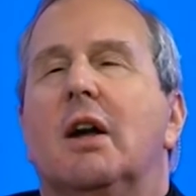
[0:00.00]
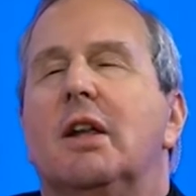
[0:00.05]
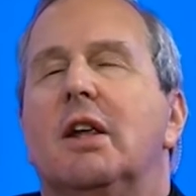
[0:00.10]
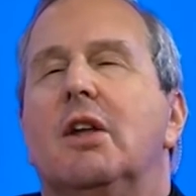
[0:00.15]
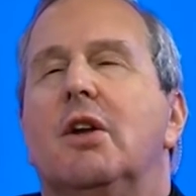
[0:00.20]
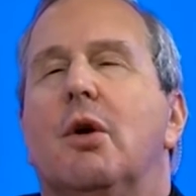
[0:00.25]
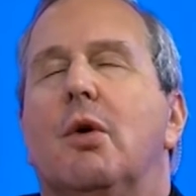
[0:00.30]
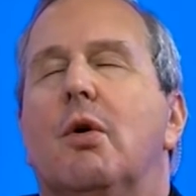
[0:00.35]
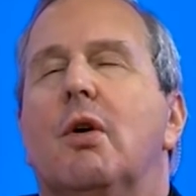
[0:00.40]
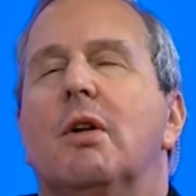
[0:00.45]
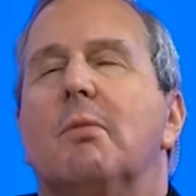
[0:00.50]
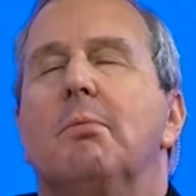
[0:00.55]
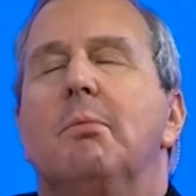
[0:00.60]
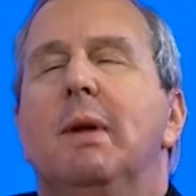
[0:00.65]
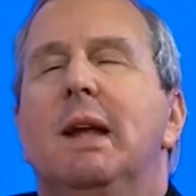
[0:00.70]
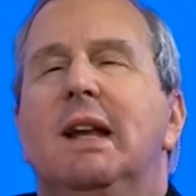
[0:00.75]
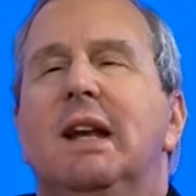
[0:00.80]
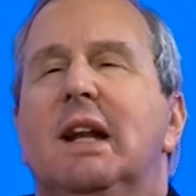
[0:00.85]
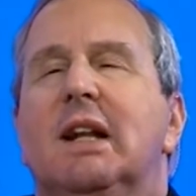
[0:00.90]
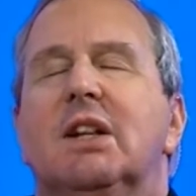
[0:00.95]
you know,
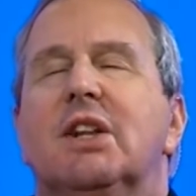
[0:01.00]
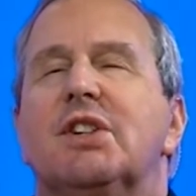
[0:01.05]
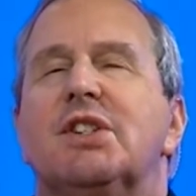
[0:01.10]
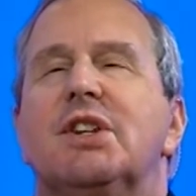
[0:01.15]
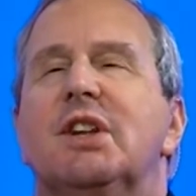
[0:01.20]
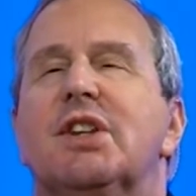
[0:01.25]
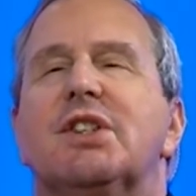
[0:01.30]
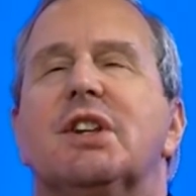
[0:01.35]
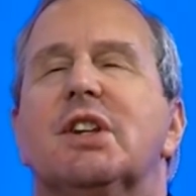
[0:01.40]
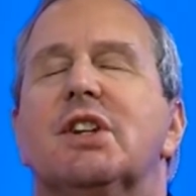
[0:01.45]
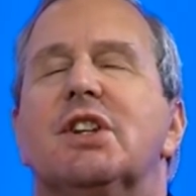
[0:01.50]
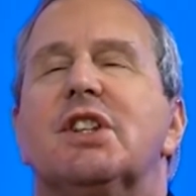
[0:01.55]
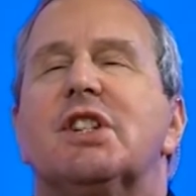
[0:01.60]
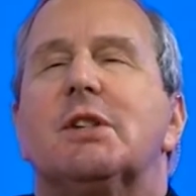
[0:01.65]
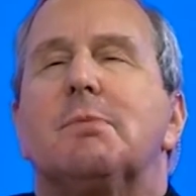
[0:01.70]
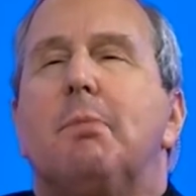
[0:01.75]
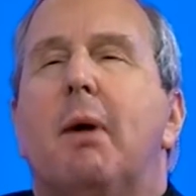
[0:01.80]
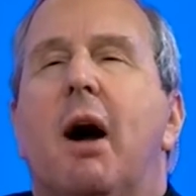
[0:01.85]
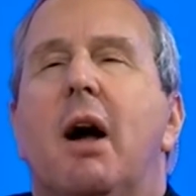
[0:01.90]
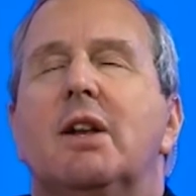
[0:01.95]
meaninglessness and
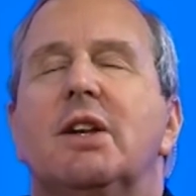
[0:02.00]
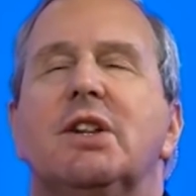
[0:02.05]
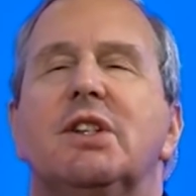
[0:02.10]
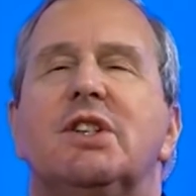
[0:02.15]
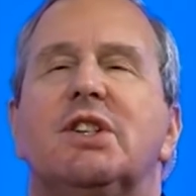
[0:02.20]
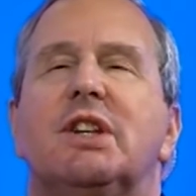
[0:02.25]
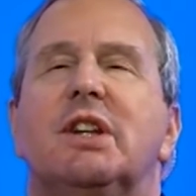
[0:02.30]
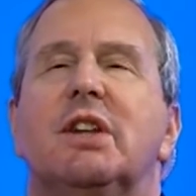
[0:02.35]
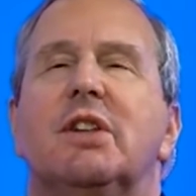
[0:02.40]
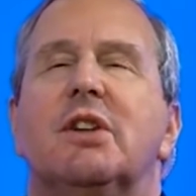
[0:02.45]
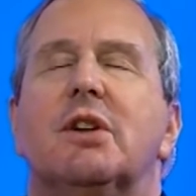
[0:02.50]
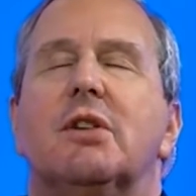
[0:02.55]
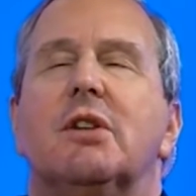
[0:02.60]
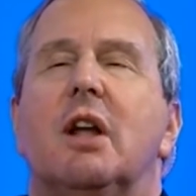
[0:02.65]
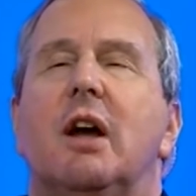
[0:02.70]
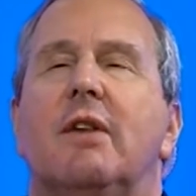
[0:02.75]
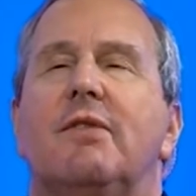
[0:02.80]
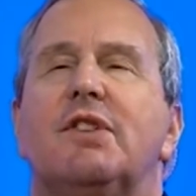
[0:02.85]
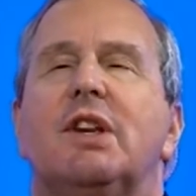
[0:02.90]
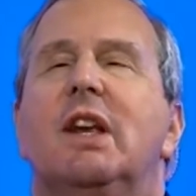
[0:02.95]
despondency in their
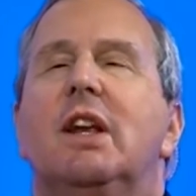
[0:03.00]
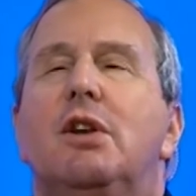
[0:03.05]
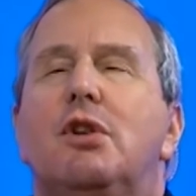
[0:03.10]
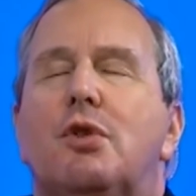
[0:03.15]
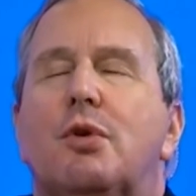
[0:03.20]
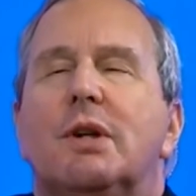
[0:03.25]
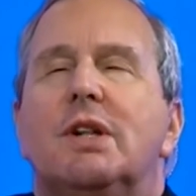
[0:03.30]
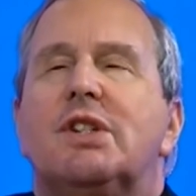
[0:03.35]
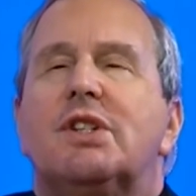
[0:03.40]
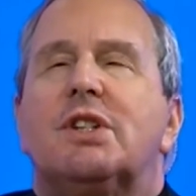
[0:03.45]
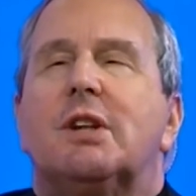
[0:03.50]
lives, increased